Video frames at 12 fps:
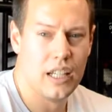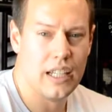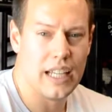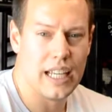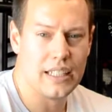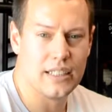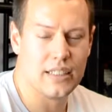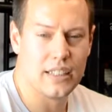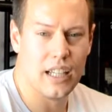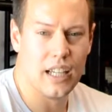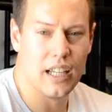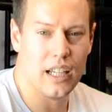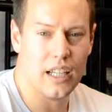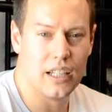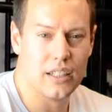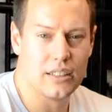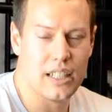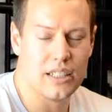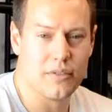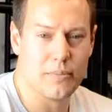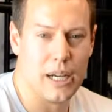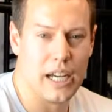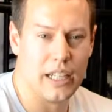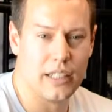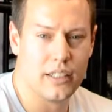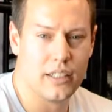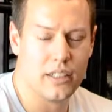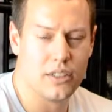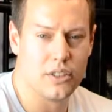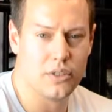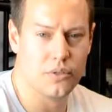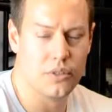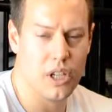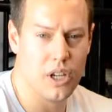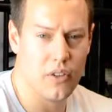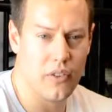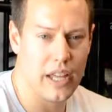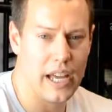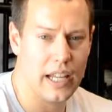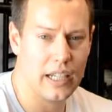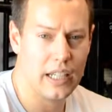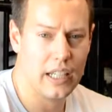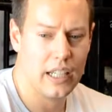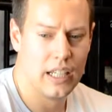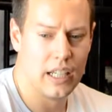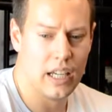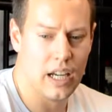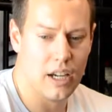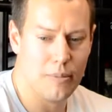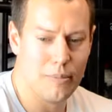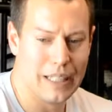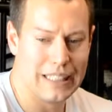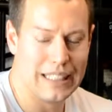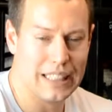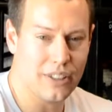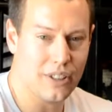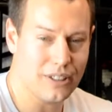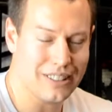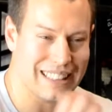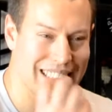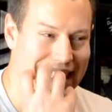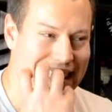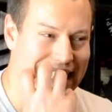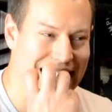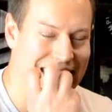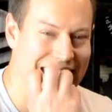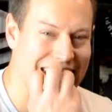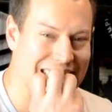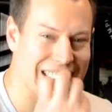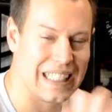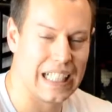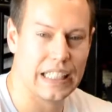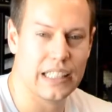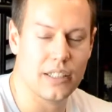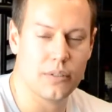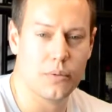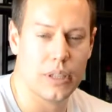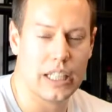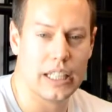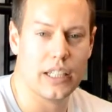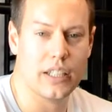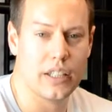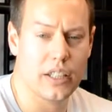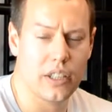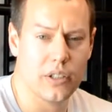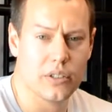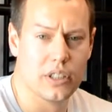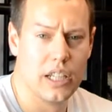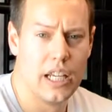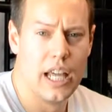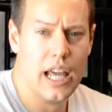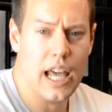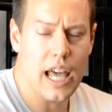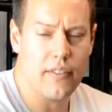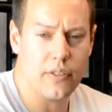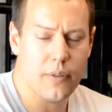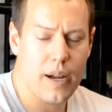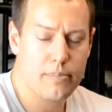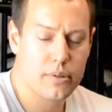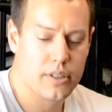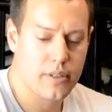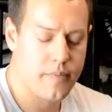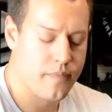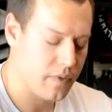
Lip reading: nice sense of mind to know that my teeth aren't just kind of grinding when I get into those heavy reps.